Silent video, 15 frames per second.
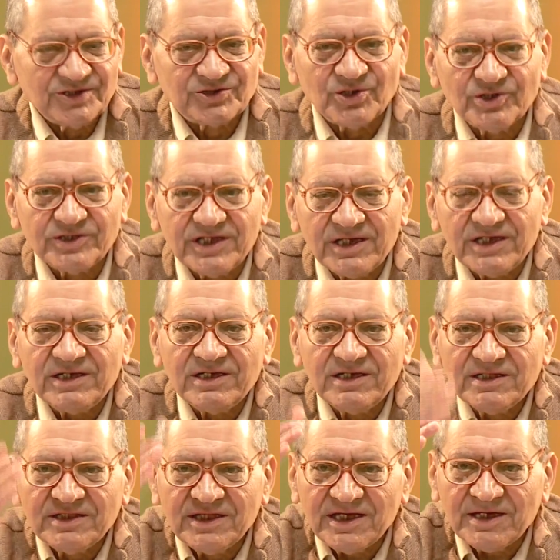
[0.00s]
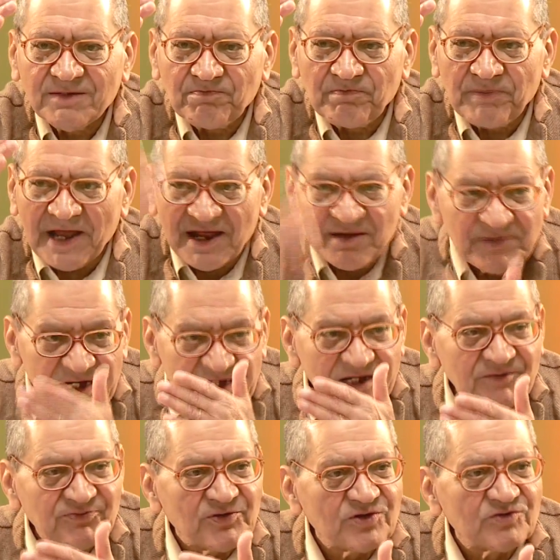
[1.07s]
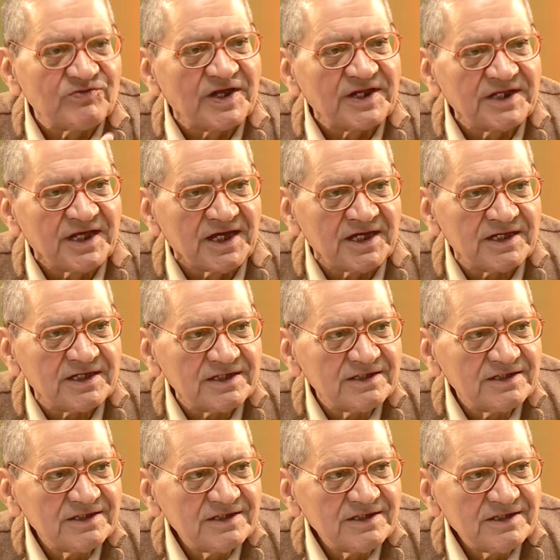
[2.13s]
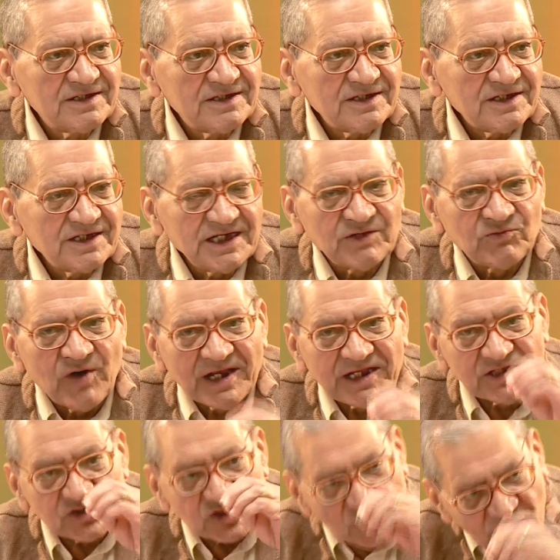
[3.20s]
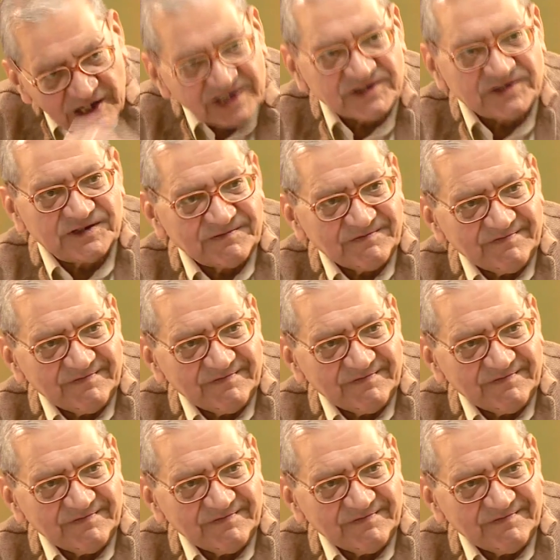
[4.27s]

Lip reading: So the parameter for Varna, one is knowledge.